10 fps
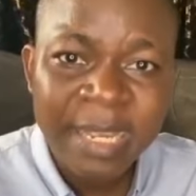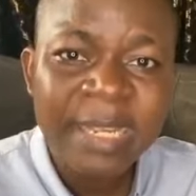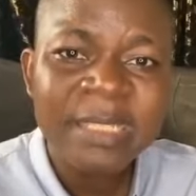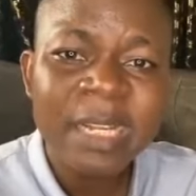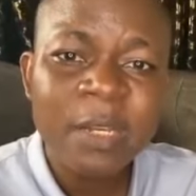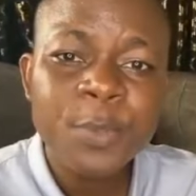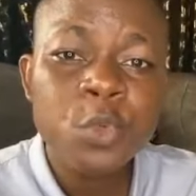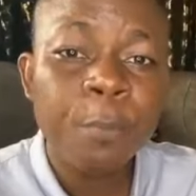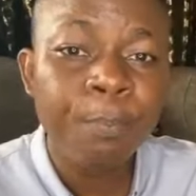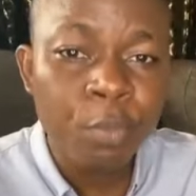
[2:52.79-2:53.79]
It helps you
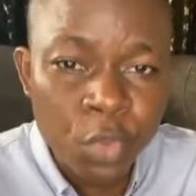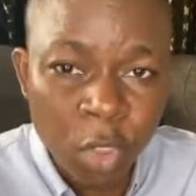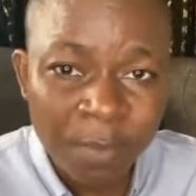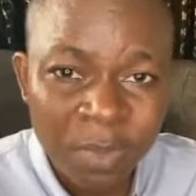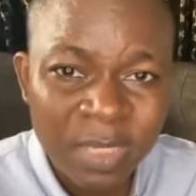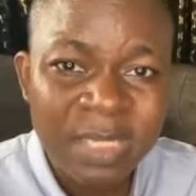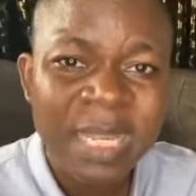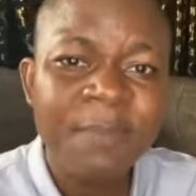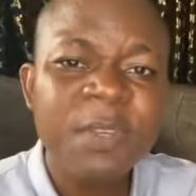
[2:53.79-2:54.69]
to boost your immune system,